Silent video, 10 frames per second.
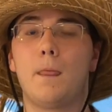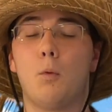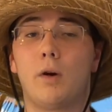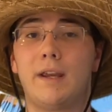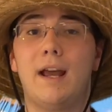
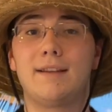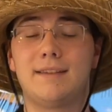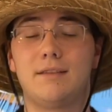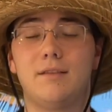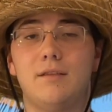working on
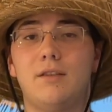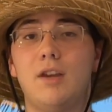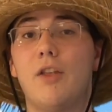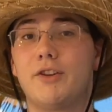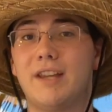
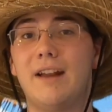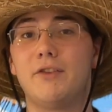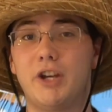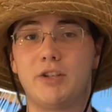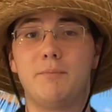the other side
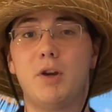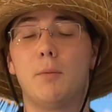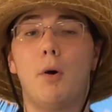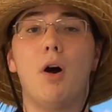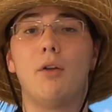of Jason
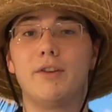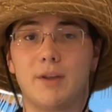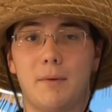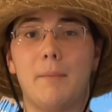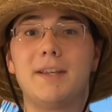Pierre-Paul this
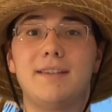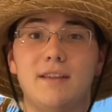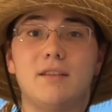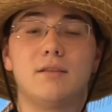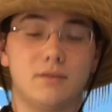upcoming
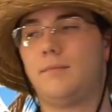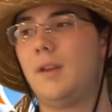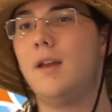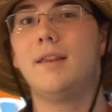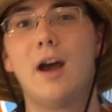season.
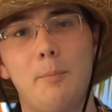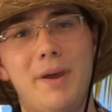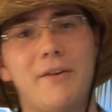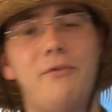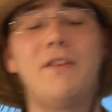Now, at
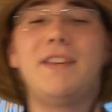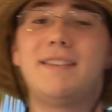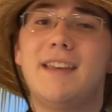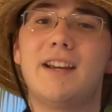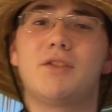pick
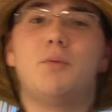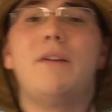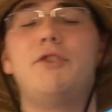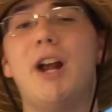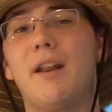56, we
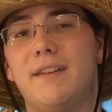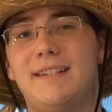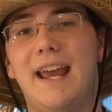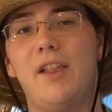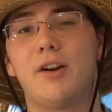have Jonathan
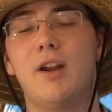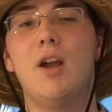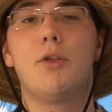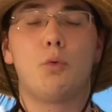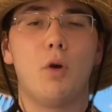Taylor,
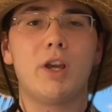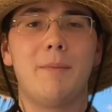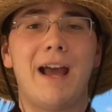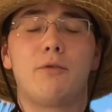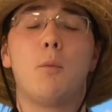the running
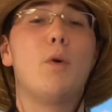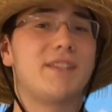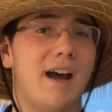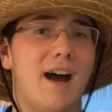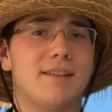back from
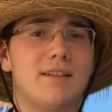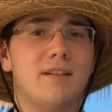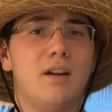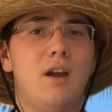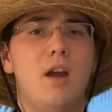
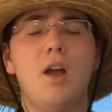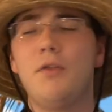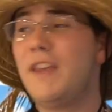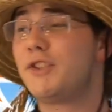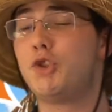Wisconsin.
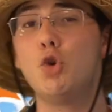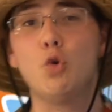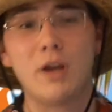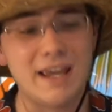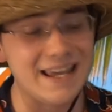This dude